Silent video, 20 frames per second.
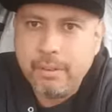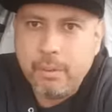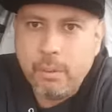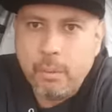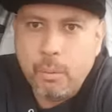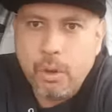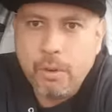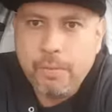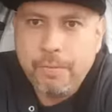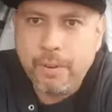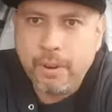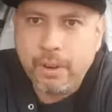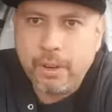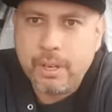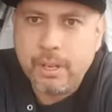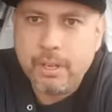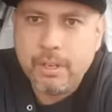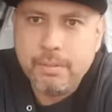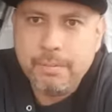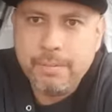
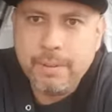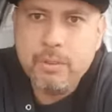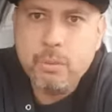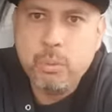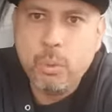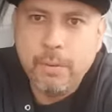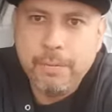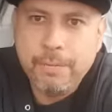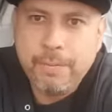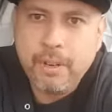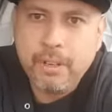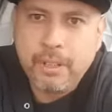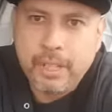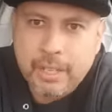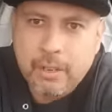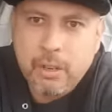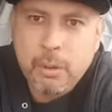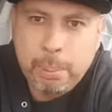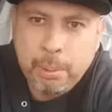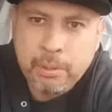Wilfork. Vince Wilfork.
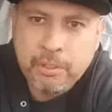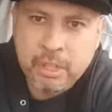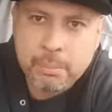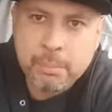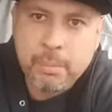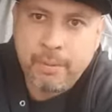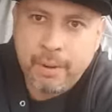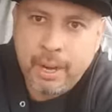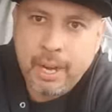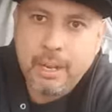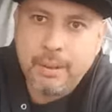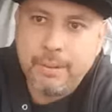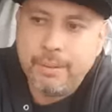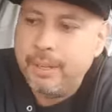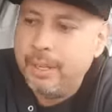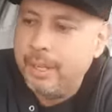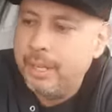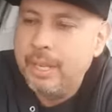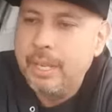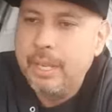They were pushing him around.
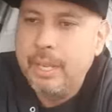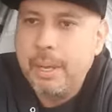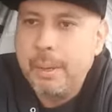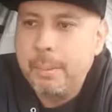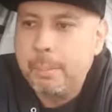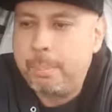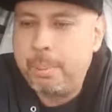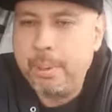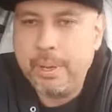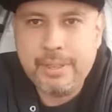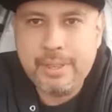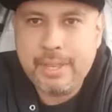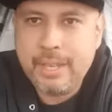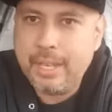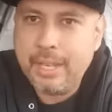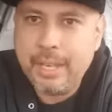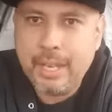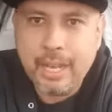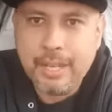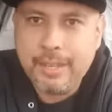But
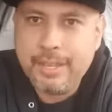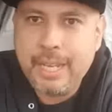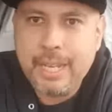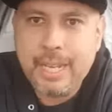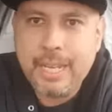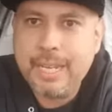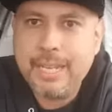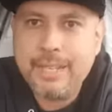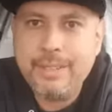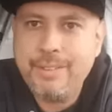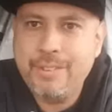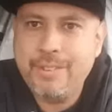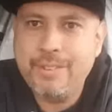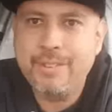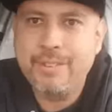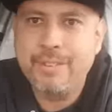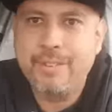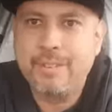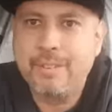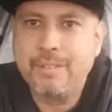uh, on the
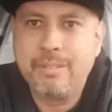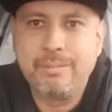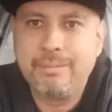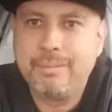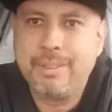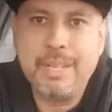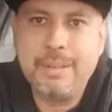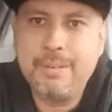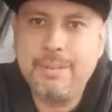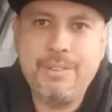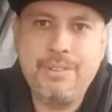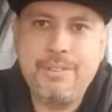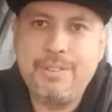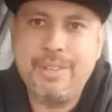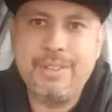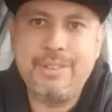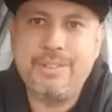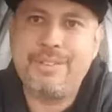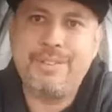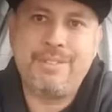ends, it was
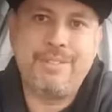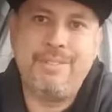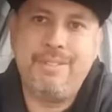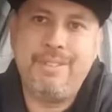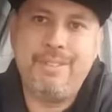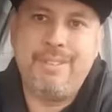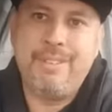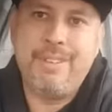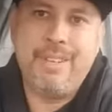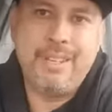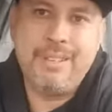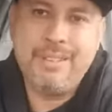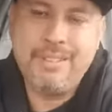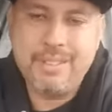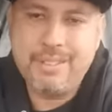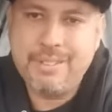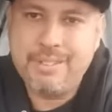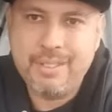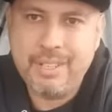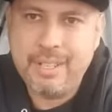just, mm, it
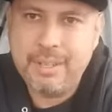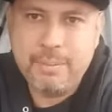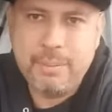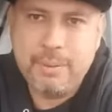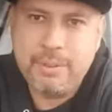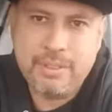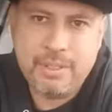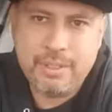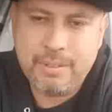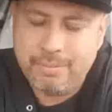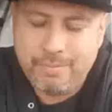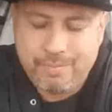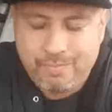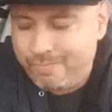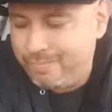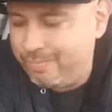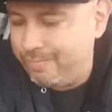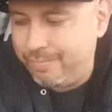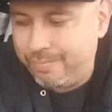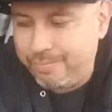just, it was,
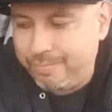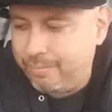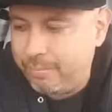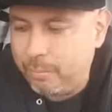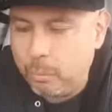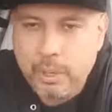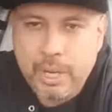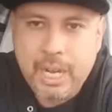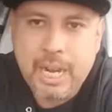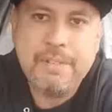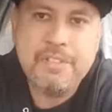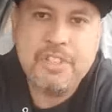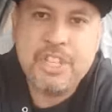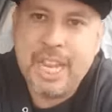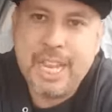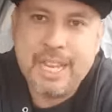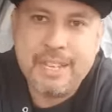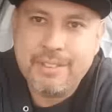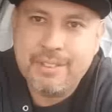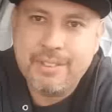we didn't have a
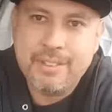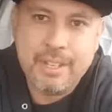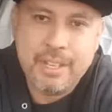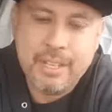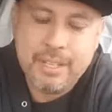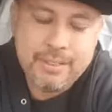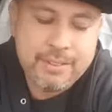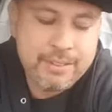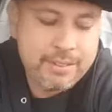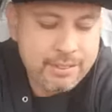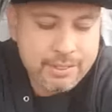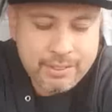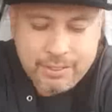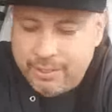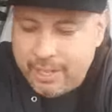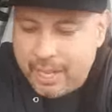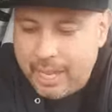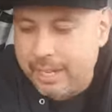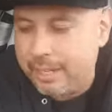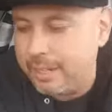chance. It's just
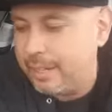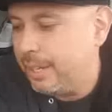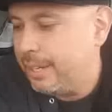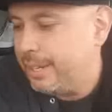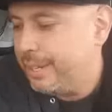sad.